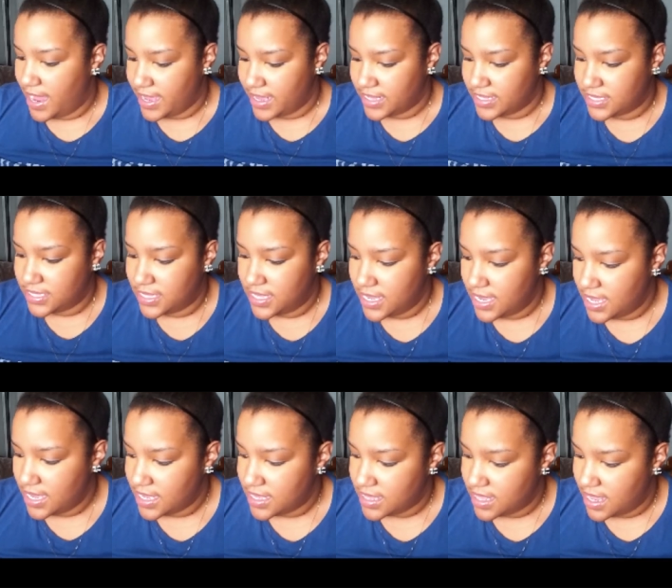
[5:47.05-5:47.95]
Next
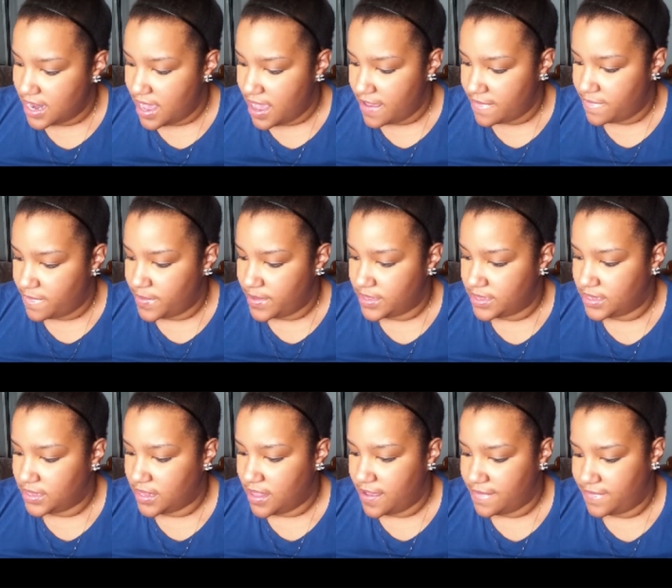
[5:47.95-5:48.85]
thing that I've
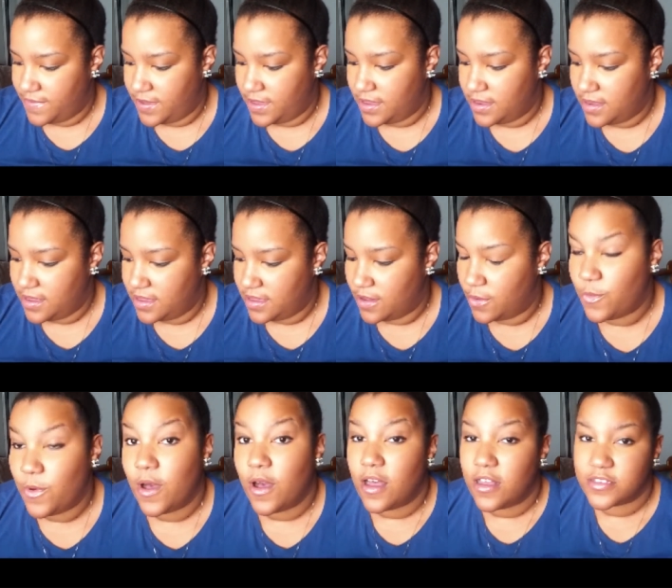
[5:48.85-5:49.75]
been loving,
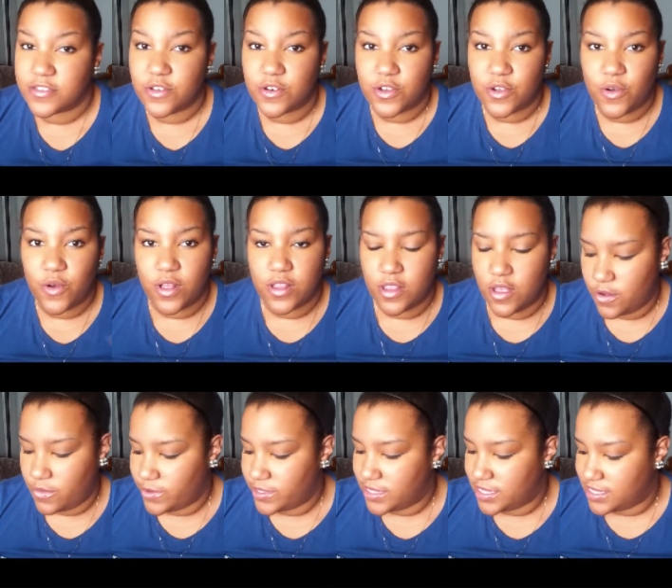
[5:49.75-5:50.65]
well, also to go
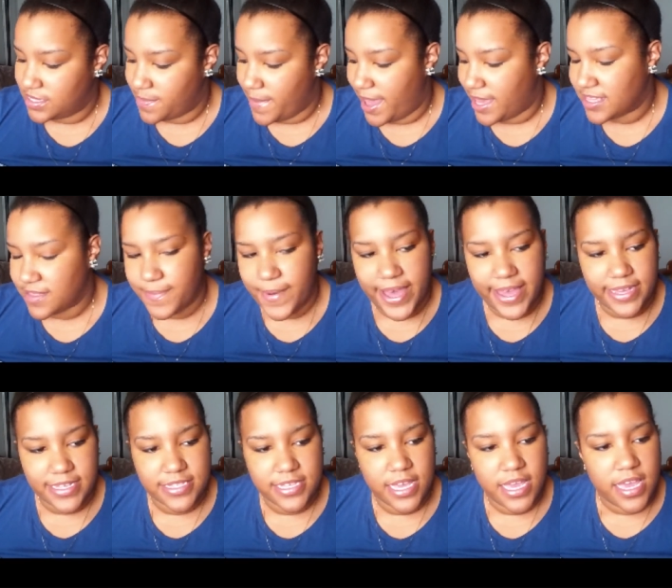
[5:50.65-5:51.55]
along with the
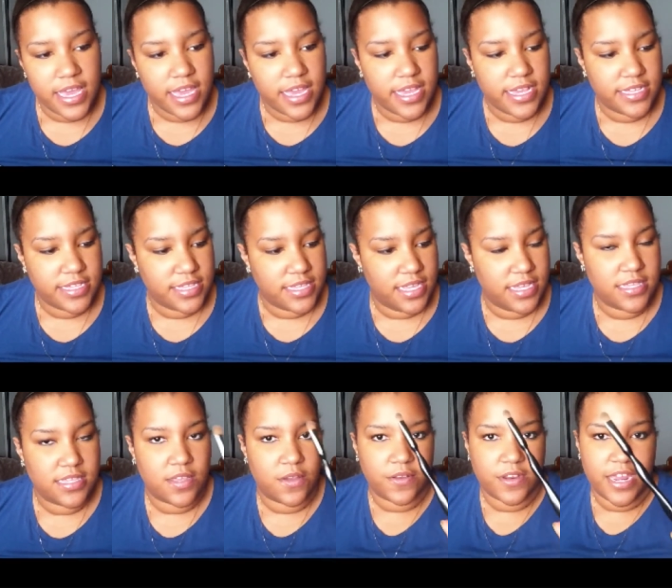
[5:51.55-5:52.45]
Smashbox, is
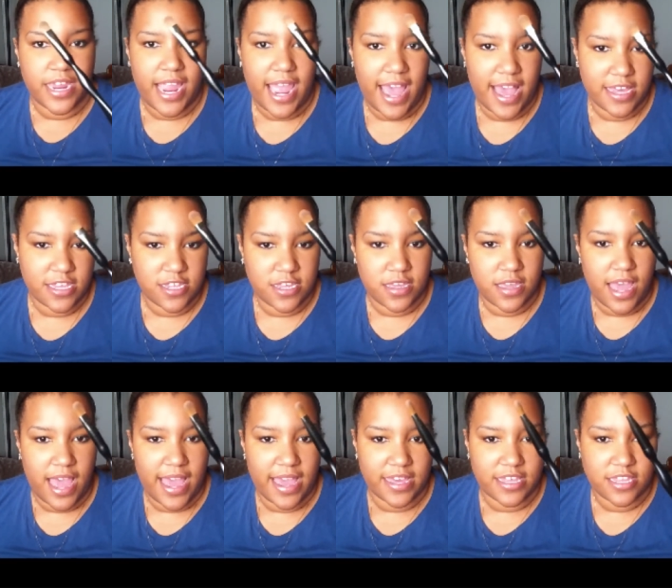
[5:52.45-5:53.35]
this Sonia Kashuk
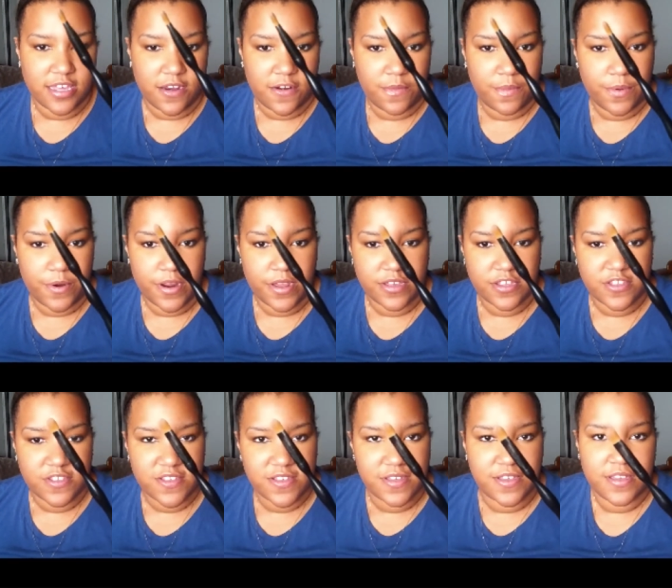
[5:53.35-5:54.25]
eyeshadow
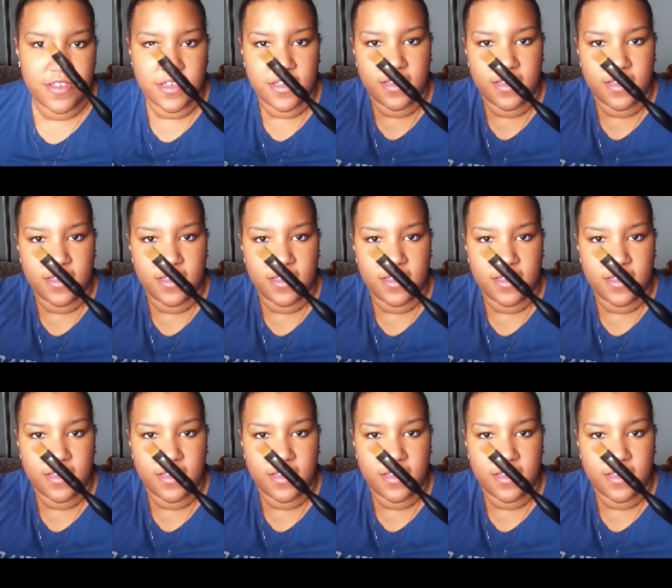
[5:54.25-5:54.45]
brush.